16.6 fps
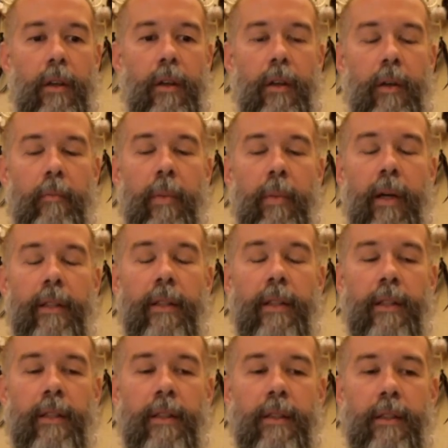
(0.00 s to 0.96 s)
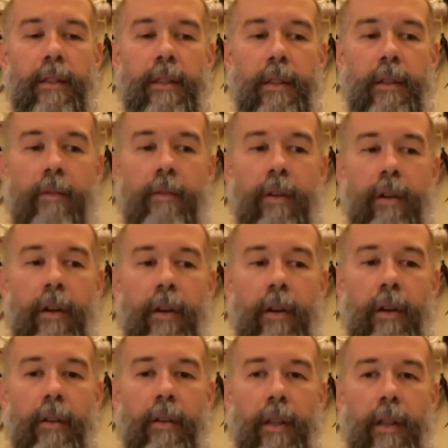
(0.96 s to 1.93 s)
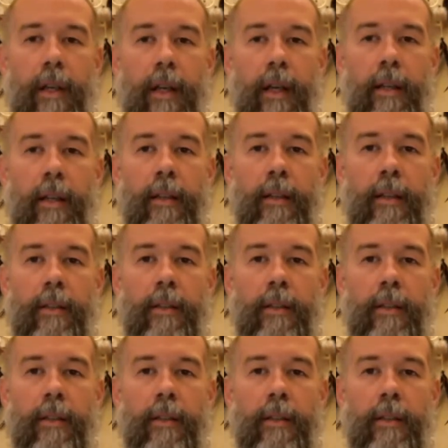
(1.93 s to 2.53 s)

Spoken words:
abundance of the heart, the kindness,